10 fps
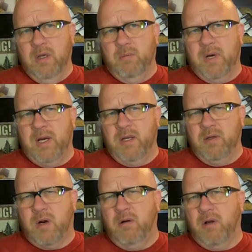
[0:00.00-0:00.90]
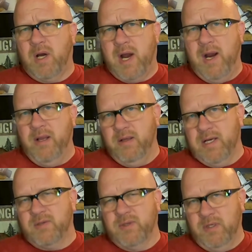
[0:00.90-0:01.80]
My daughter-in-law Heidi
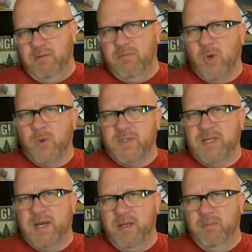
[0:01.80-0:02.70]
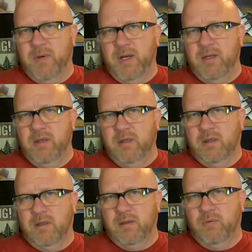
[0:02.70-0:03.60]
actually noticed that in my
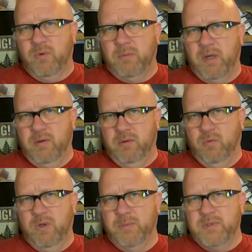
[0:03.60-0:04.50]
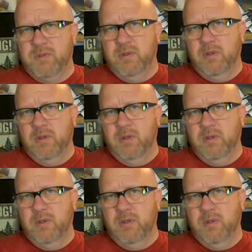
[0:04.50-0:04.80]
one of my whips,